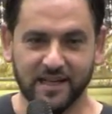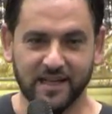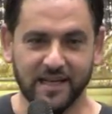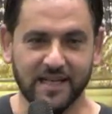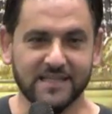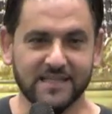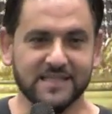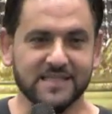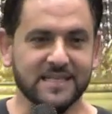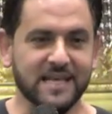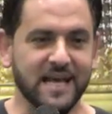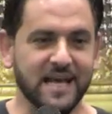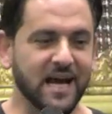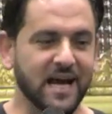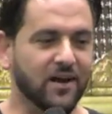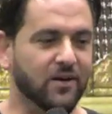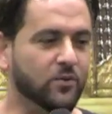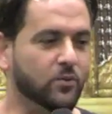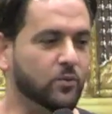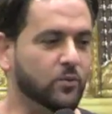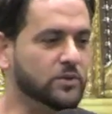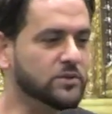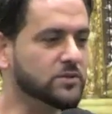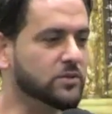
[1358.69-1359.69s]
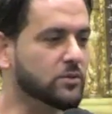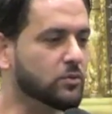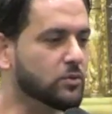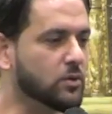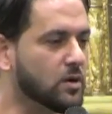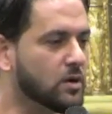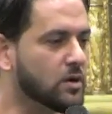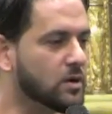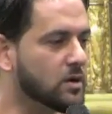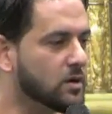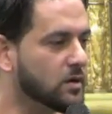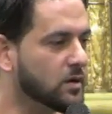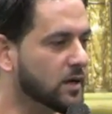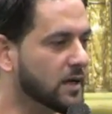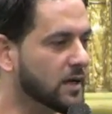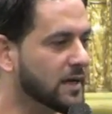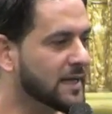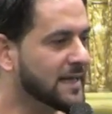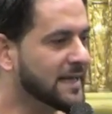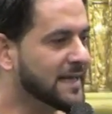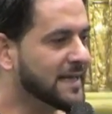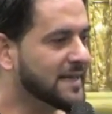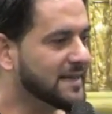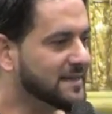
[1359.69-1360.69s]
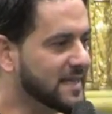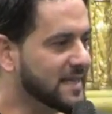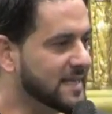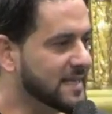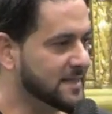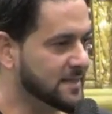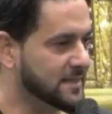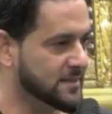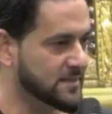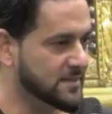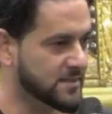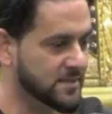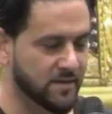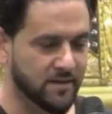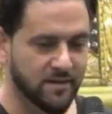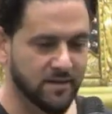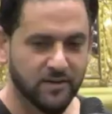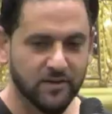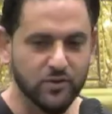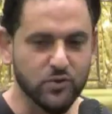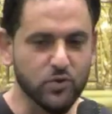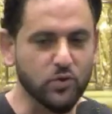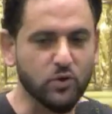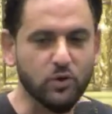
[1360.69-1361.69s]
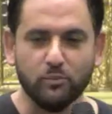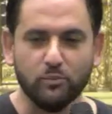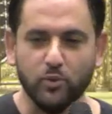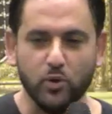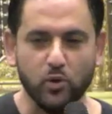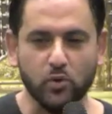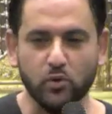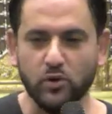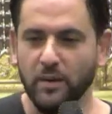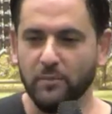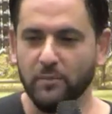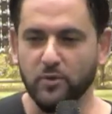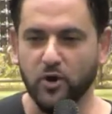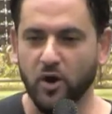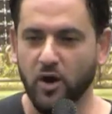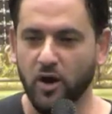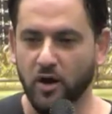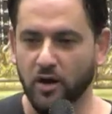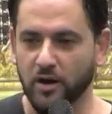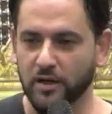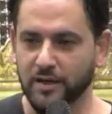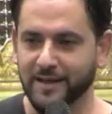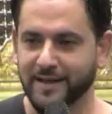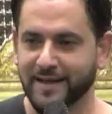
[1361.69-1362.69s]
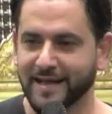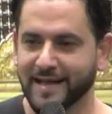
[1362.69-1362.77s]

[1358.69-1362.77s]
It's not with the wrong things you can program your heart